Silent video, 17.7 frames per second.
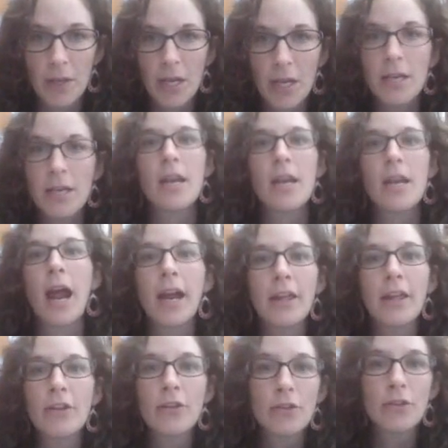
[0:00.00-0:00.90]

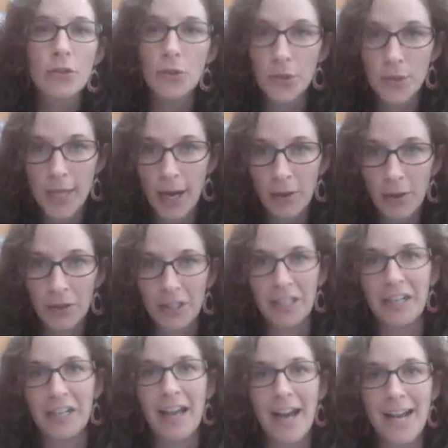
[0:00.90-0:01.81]
Neither news outlet
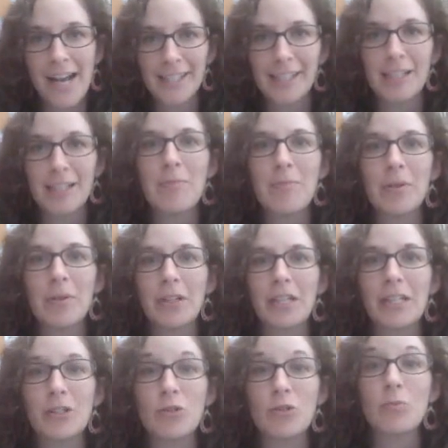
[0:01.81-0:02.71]
has the
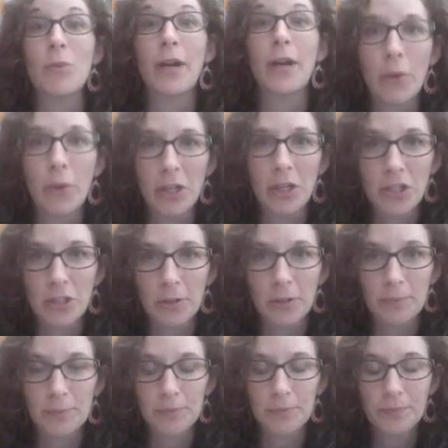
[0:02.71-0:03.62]
ability to brainwash
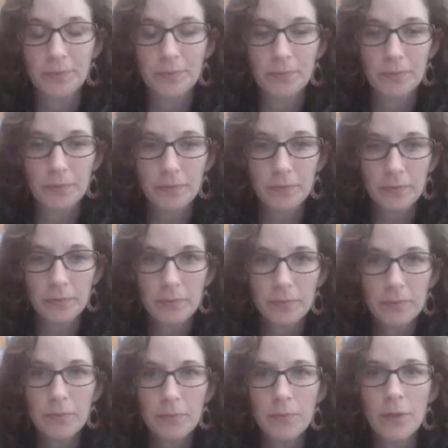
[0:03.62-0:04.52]

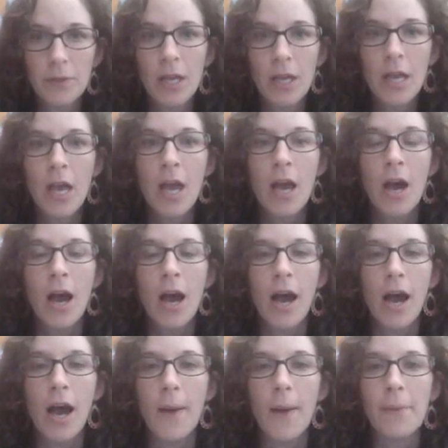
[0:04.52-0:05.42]

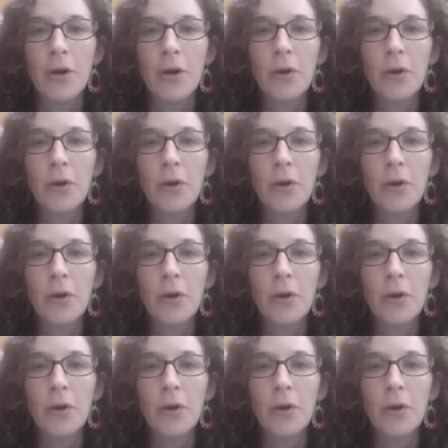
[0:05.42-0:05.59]
you.